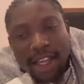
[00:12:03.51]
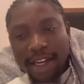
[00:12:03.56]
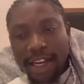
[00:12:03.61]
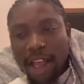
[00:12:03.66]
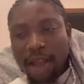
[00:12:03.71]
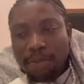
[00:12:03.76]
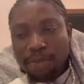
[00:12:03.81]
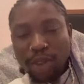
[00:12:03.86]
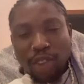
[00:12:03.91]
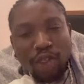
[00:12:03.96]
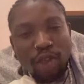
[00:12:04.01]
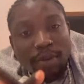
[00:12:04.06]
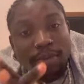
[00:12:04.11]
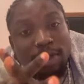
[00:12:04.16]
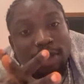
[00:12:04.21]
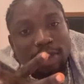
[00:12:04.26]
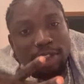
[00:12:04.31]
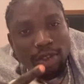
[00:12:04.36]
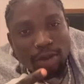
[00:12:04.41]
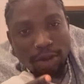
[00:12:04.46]
Now, Bishop,
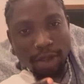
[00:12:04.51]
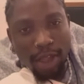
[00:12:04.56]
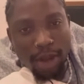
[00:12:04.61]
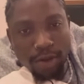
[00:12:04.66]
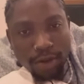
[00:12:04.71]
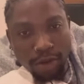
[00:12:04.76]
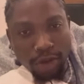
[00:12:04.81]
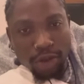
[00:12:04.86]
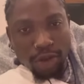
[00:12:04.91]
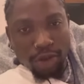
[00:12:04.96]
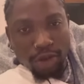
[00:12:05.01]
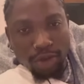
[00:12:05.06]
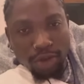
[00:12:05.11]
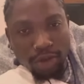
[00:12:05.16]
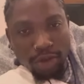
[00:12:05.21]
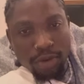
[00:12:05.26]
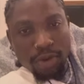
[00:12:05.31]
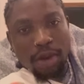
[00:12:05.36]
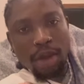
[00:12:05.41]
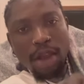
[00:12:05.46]
this is what I want you to
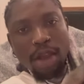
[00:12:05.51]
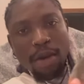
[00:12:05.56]
do.